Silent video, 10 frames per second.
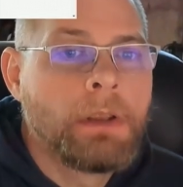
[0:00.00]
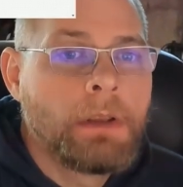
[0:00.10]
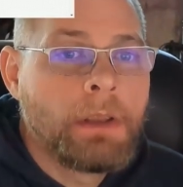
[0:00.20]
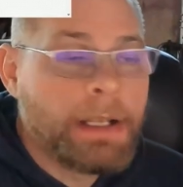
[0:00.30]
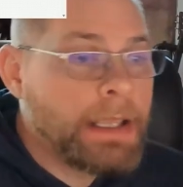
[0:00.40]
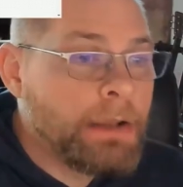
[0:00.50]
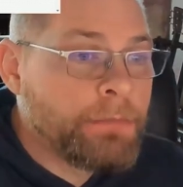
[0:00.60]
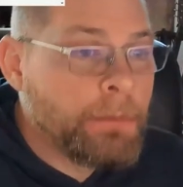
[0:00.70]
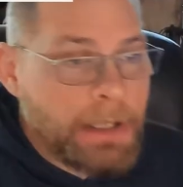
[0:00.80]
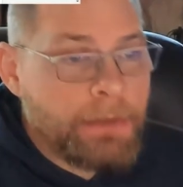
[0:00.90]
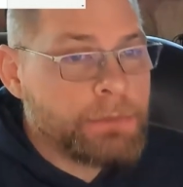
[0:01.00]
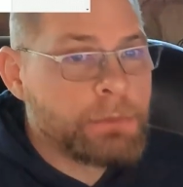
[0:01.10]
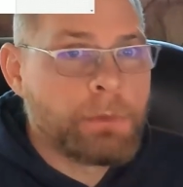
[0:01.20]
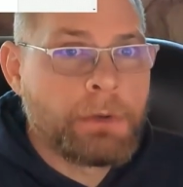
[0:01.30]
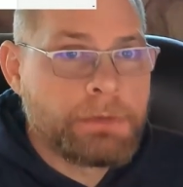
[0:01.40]
And again, for me, this was
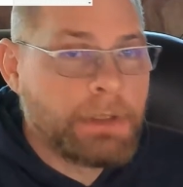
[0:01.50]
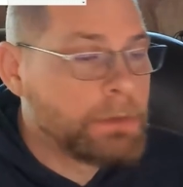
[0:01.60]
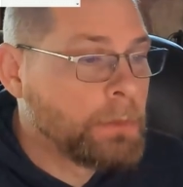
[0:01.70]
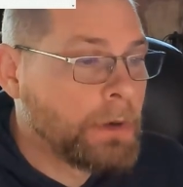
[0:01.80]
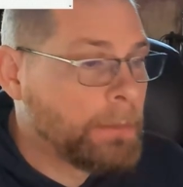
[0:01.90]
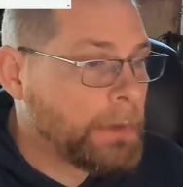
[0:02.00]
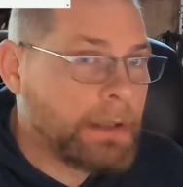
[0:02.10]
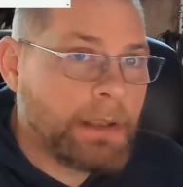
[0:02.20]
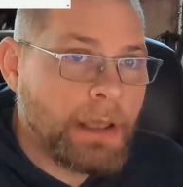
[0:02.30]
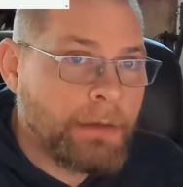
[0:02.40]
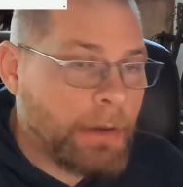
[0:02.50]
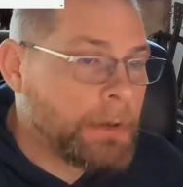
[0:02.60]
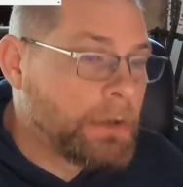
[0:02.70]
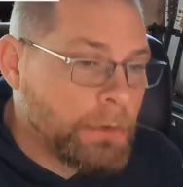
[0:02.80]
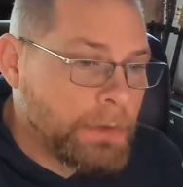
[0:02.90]
one of those things where I'm like, if I'm going to
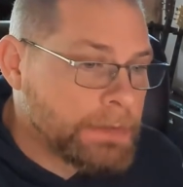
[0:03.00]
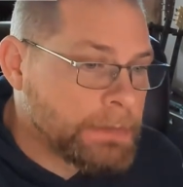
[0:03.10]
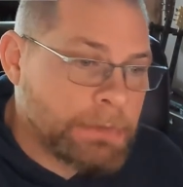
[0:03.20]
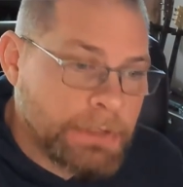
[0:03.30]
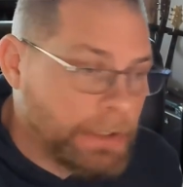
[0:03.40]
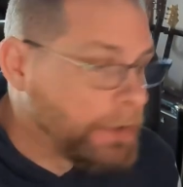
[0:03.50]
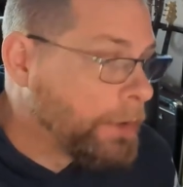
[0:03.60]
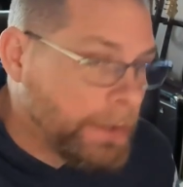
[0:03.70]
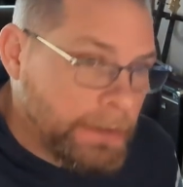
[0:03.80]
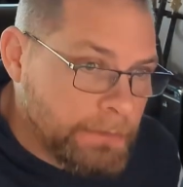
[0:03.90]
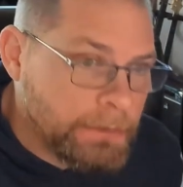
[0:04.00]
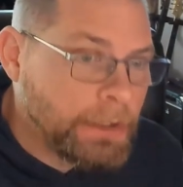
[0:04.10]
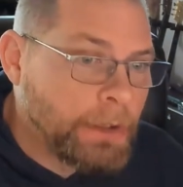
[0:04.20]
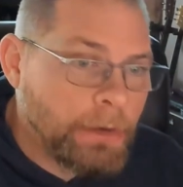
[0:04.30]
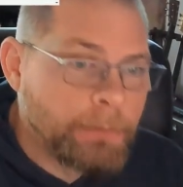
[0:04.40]
do this, I'm just going to do it.
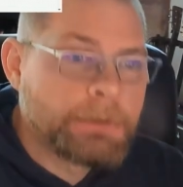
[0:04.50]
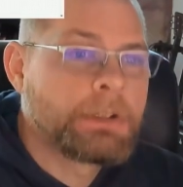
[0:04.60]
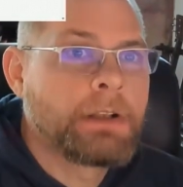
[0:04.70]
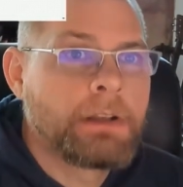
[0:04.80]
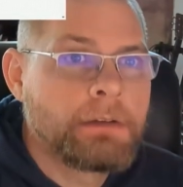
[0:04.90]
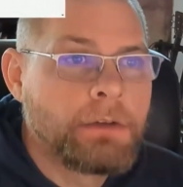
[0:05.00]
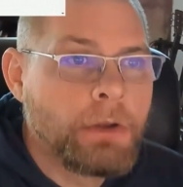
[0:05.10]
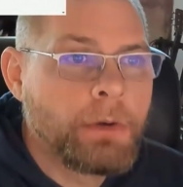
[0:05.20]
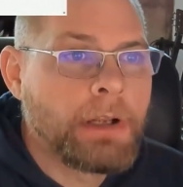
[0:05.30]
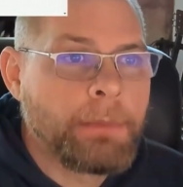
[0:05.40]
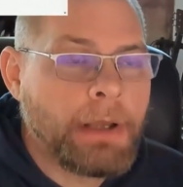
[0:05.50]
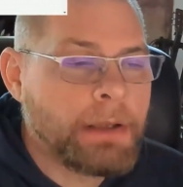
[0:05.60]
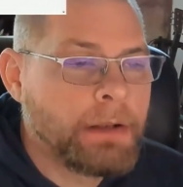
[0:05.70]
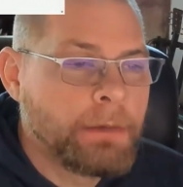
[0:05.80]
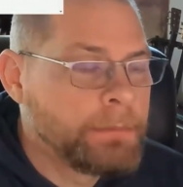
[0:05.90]
I'm just going to do it. I'm not
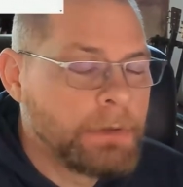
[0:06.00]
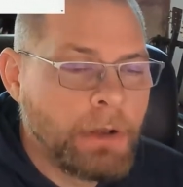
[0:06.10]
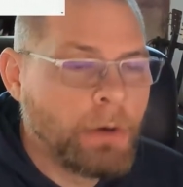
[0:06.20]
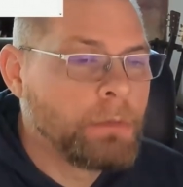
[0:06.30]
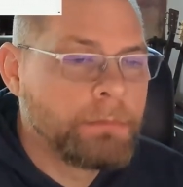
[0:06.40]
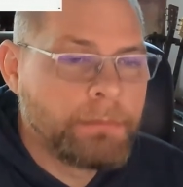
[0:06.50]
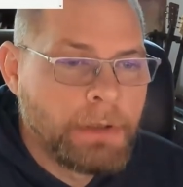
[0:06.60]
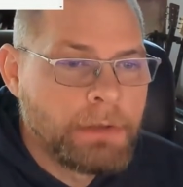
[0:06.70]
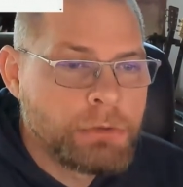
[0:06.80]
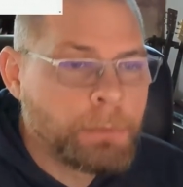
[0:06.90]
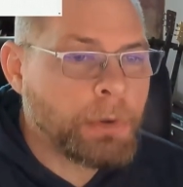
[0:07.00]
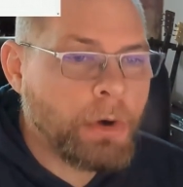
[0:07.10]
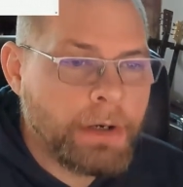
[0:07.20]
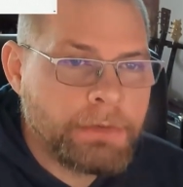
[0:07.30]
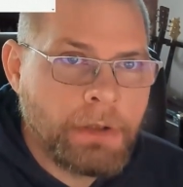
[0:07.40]
going to go super
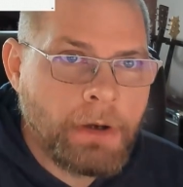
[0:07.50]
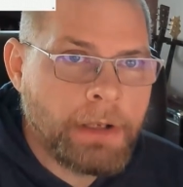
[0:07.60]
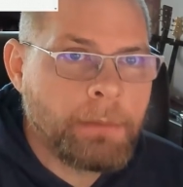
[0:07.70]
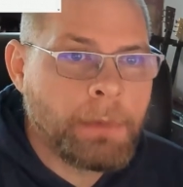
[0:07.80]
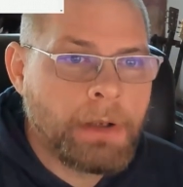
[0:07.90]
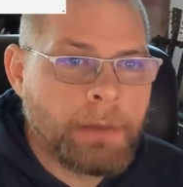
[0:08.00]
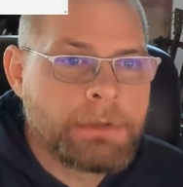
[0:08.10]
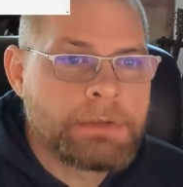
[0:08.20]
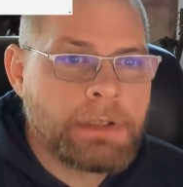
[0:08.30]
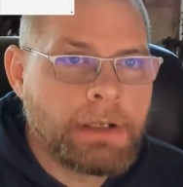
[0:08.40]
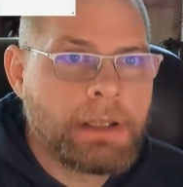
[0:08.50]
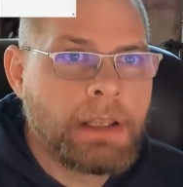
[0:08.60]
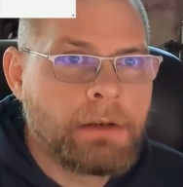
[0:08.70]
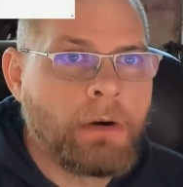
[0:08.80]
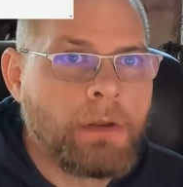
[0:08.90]
crazy on it, but I'm just going to
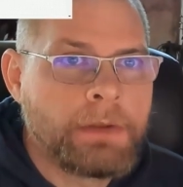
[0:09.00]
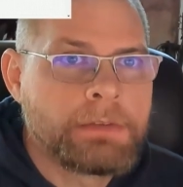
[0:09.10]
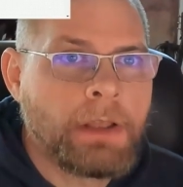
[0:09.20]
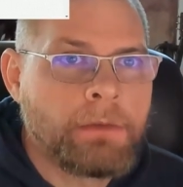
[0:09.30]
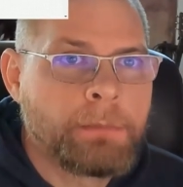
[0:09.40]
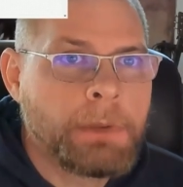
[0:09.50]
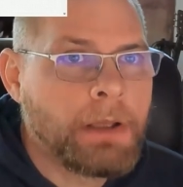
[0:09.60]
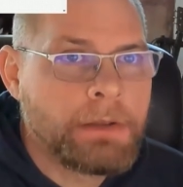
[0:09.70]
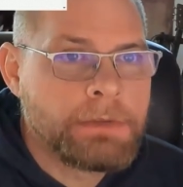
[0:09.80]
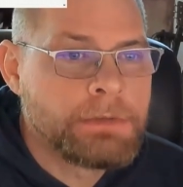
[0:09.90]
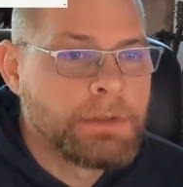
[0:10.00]
get all the stuff because